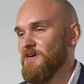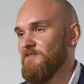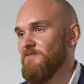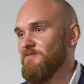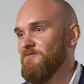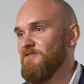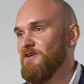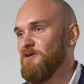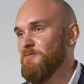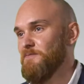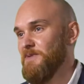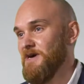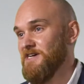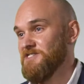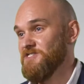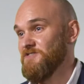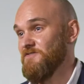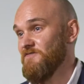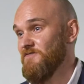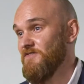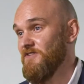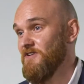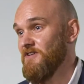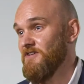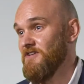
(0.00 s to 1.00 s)
I have a real passion
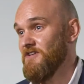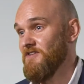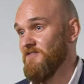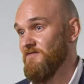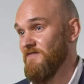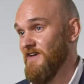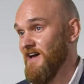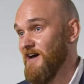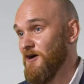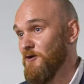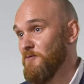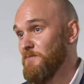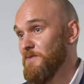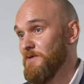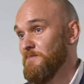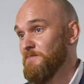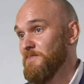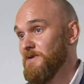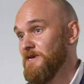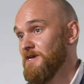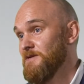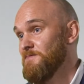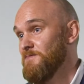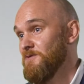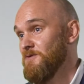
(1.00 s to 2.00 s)
for helping
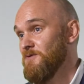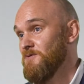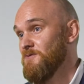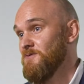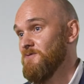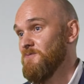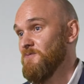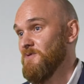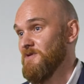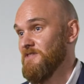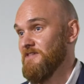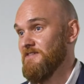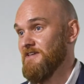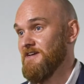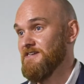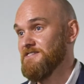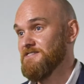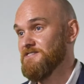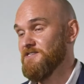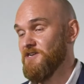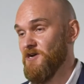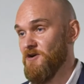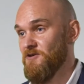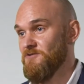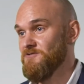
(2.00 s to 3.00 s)
people, whether
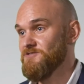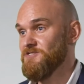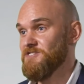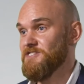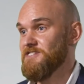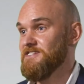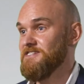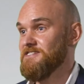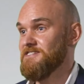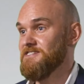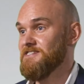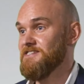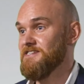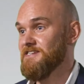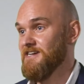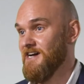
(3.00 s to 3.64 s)
that's coaches,